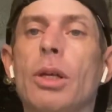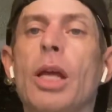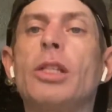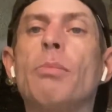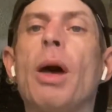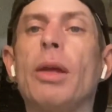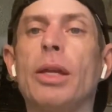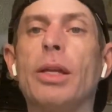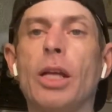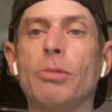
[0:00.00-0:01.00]
It's about
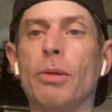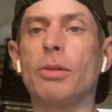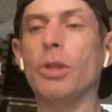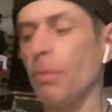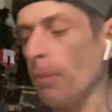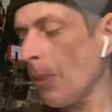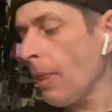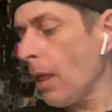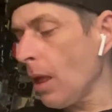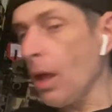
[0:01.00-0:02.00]
engagement. So
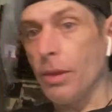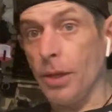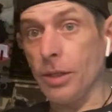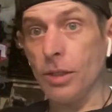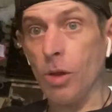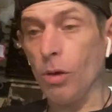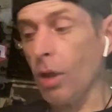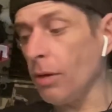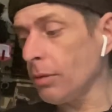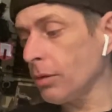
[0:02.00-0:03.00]
this is hold
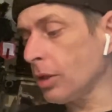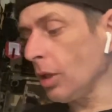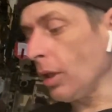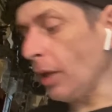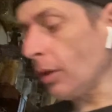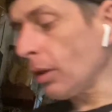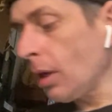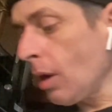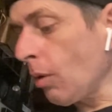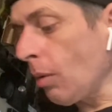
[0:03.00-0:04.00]
on till later.
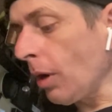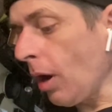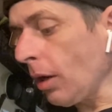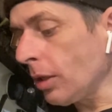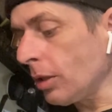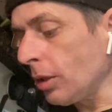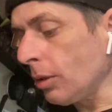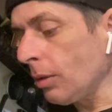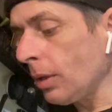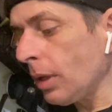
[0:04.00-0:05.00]
What we are going to
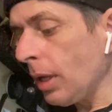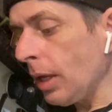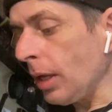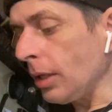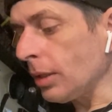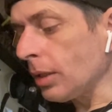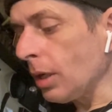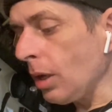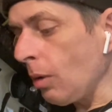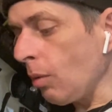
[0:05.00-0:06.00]
do is
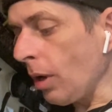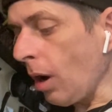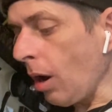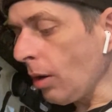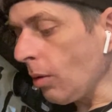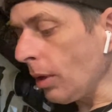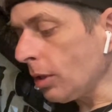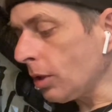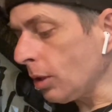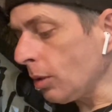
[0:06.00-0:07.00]
we are going
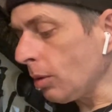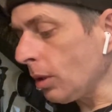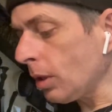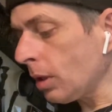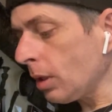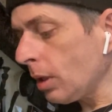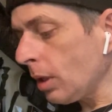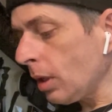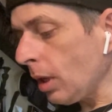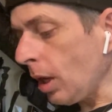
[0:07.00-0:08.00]
to
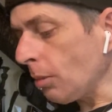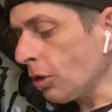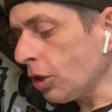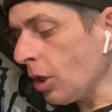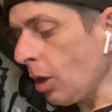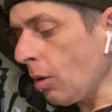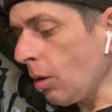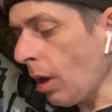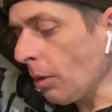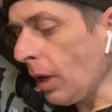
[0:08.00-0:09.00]
um, show,
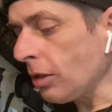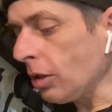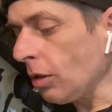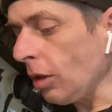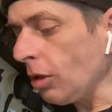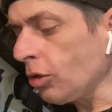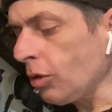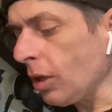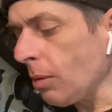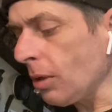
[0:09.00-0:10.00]
I'm going to have to do a little
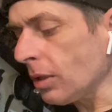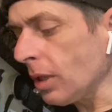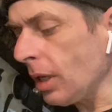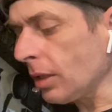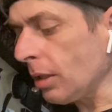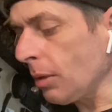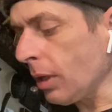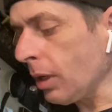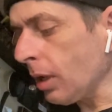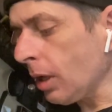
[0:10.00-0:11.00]
tricky because it's going to
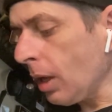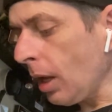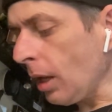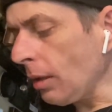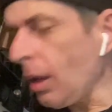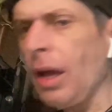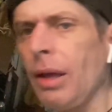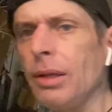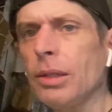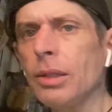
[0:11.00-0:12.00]
be, uh,
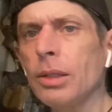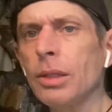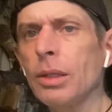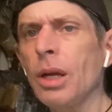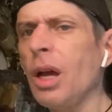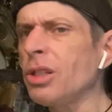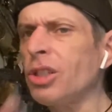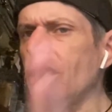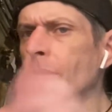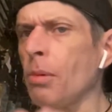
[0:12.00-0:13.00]
uh,
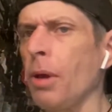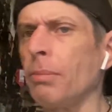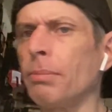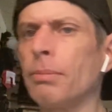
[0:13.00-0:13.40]
change my mind.